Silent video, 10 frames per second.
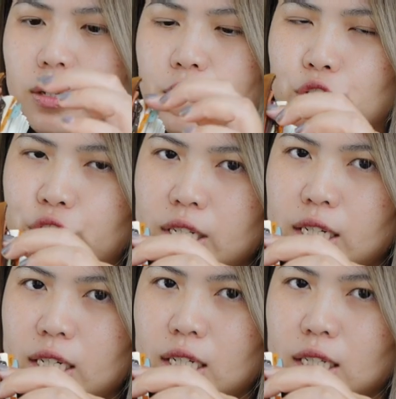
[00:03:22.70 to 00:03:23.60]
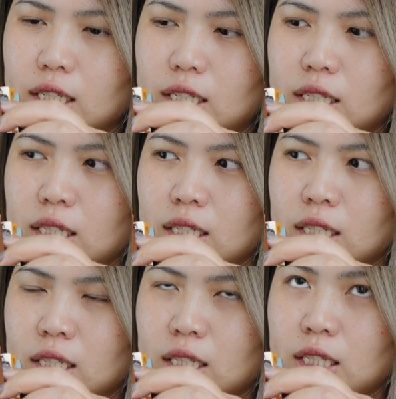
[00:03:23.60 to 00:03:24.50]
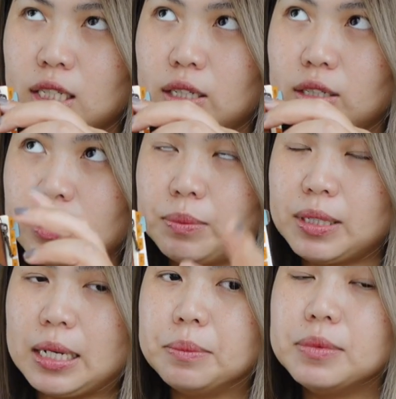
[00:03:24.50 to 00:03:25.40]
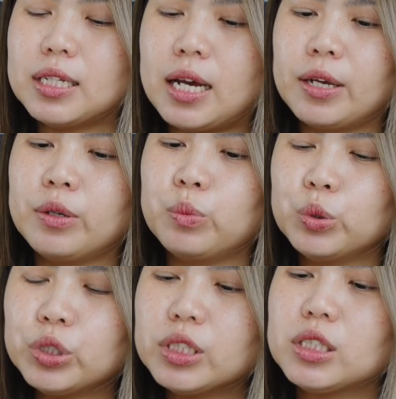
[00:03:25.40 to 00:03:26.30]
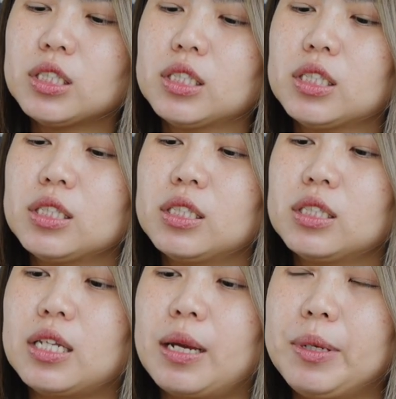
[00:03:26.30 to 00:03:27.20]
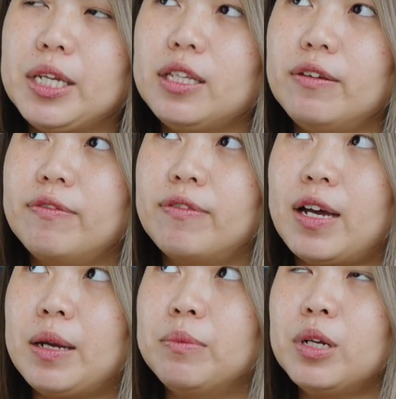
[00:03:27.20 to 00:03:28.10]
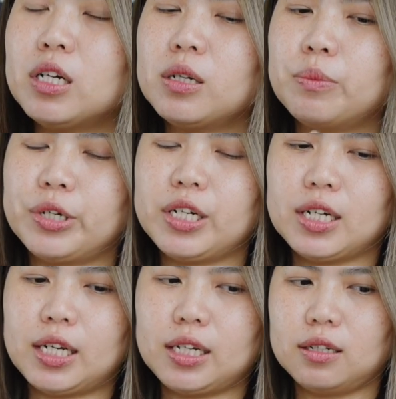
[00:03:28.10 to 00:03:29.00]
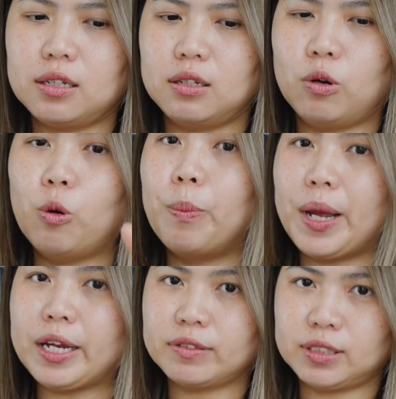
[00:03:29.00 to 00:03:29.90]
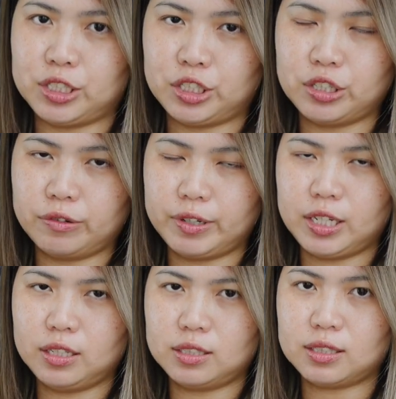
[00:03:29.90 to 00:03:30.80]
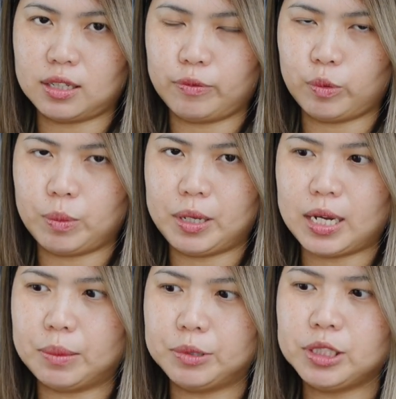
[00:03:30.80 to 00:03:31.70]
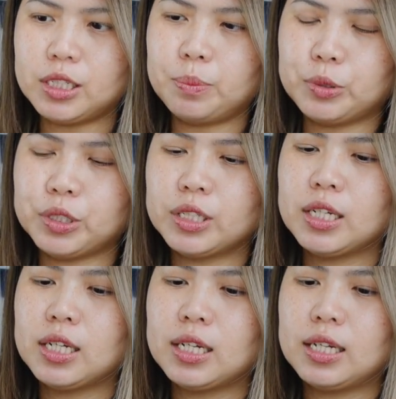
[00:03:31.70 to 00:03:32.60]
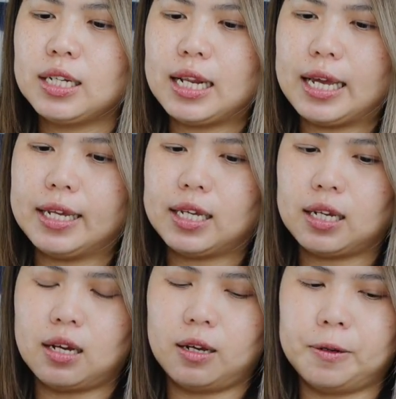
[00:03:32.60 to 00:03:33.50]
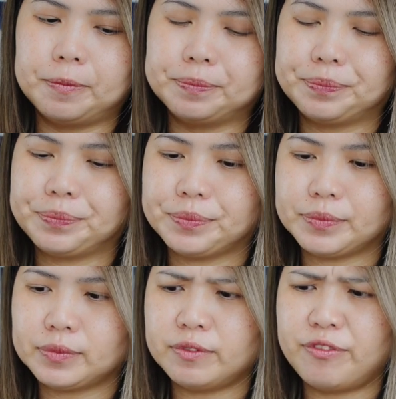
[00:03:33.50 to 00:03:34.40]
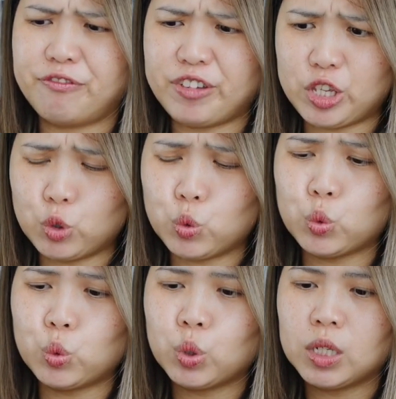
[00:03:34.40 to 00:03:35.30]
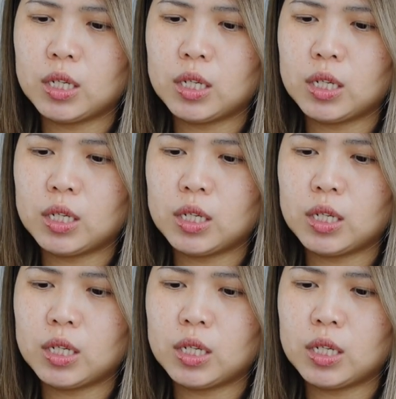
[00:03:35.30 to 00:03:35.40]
Usually, sometimes I would. I mean, if I'm not gonna bring like a whole bag of stationery stuff with me, I'm just gonna put like um, few